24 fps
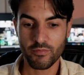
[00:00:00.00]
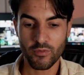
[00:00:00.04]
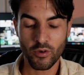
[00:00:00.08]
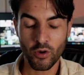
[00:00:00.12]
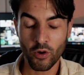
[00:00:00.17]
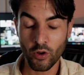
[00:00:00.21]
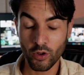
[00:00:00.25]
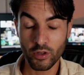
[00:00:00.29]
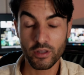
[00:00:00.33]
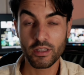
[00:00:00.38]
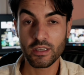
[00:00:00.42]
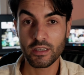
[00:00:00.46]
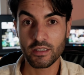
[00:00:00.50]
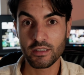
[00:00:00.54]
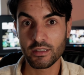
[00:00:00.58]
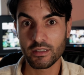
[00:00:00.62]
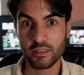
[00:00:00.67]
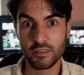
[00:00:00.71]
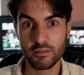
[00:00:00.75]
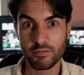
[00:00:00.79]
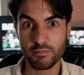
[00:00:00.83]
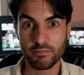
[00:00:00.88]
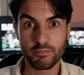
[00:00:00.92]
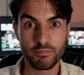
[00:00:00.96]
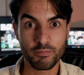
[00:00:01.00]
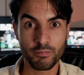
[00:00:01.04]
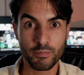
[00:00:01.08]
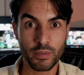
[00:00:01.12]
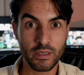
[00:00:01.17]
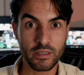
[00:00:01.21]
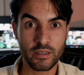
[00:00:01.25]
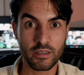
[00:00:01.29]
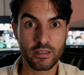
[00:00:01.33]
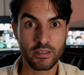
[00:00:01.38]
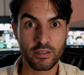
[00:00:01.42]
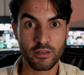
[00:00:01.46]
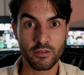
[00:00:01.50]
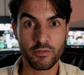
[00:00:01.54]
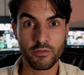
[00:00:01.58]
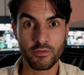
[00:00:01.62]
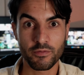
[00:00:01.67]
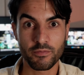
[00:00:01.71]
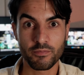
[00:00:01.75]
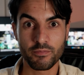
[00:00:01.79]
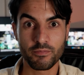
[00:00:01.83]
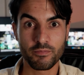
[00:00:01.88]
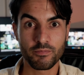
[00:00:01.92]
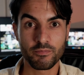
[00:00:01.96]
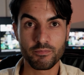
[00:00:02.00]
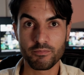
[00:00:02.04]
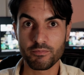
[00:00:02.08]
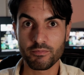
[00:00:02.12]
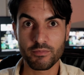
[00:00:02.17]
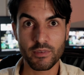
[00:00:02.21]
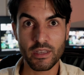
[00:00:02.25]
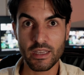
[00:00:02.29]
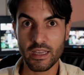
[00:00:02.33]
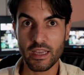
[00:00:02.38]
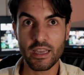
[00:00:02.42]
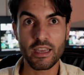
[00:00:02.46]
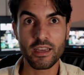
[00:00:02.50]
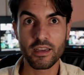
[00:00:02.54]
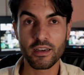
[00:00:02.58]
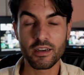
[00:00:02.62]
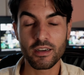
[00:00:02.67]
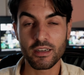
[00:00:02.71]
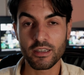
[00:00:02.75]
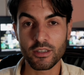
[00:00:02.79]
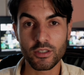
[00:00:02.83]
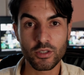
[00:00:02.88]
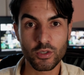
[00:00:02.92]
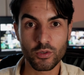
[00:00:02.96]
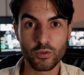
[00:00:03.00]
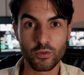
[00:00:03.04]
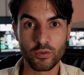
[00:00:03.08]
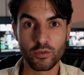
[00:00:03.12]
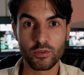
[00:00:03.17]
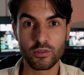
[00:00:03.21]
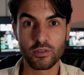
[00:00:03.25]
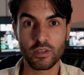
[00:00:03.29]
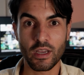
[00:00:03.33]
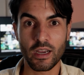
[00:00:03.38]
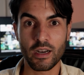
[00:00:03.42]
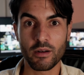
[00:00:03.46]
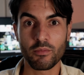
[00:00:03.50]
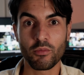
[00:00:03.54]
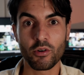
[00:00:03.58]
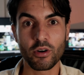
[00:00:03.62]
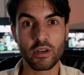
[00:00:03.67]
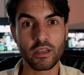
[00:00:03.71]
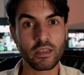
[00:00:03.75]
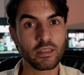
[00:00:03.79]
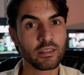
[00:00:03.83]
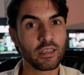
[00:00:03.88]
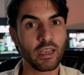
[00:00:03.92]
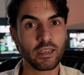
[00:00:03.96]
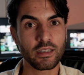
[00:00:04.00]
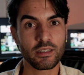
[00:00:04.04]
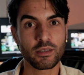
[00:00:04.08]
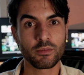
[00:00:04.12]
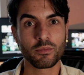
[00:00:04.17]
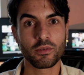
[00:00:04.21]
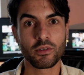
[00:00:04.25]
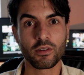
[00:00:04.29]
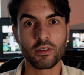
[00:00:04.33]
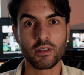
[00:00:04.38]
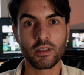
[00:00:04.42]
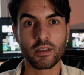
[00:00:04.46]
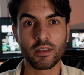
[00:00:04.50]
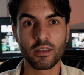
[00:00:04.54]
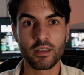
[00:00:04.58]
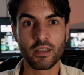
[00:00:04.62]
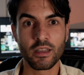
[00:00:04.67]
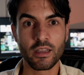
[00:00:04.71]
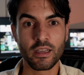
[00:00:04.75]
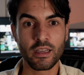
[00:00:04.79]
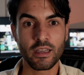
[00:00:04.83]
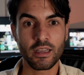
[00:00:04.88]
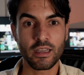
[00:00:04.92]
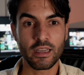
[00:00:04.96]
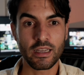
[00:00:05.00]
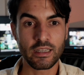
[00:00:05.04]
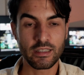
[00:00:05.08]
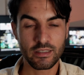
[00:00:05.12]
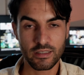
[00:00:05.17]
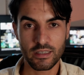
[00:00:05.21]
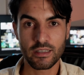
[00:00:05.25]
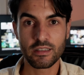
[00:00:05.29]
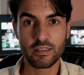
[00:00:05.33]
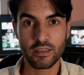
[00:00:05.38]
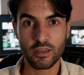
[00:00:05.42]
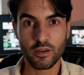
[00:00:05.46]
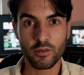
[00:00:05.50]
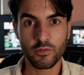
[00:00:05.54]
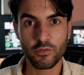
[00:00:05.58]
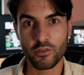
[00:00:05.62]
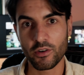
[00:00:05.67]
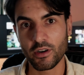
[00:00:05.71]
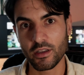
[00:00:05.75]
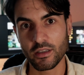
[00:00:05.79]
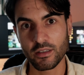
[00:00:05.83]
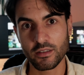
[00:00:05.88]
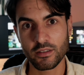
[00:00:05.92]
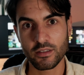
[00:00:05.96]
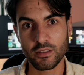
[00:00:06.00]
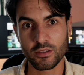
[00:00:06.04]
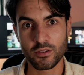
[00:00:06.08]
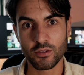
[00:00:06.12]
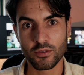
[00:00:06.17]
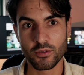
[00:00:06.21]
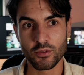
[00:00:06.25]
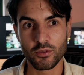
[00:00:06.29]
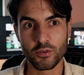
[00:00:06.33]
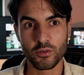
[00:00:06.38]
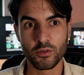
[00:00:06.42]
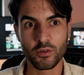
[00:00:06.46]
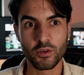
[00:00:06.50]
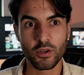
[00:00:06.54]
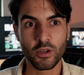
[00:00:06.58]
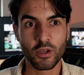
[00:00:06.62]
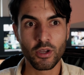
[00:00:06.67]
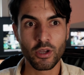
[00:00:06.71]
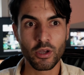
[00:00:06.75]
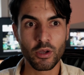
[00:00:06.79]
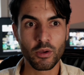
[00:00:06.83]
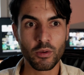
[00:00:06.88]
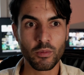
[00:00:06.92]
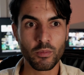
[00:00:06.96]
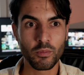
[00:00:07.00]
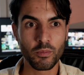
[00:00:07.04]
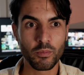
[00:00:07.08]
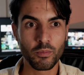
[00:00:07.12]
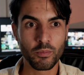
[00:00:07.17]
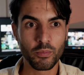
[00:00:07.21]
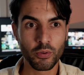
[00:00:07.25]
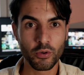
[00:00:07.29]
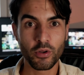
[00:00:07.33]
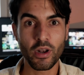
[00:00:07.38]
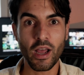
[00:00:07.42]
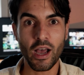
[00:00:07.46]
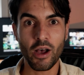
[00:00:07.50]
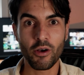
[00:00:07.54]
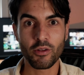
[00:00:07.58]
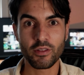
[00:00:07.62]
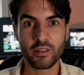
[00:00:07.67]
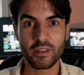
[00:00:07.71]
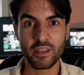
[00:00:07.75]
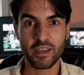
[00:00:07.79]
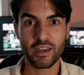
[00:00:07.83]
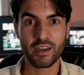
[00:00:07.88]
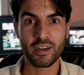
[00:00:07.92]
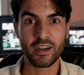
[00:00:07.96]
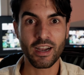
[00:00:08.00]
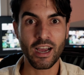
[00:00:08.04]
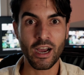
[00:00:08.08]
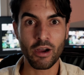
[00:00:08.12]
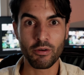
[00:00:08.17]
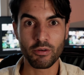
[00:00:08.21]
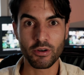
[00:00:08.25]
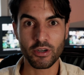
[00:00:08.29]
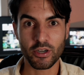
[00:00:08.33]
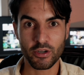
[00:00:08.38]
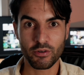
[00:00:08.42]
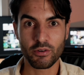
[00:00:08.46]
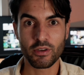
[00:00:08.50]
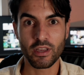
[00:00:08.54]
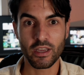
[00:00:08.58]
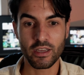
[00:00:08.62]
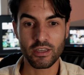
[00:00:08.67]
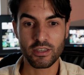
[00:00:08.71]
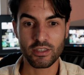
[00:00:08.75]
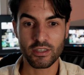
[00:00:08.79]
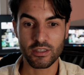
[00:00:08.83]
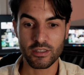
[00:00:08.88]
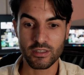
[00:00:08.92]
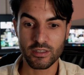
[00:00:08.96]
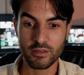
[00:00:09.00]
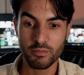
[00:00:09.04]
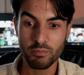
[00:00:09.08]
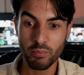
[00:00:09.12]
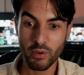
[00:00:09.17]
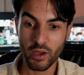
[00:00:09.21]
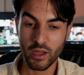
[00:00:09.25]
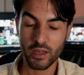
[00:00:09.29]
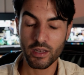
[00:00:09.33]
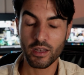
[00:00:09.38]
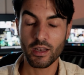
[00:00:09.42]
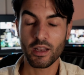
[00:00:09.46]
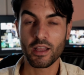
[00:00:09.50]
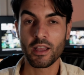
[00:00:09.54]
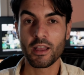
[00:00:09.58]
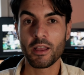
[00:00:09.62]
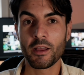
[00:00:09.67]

all these pieces of gear and tools are more accessible and it's easier for us to put out there our creations, but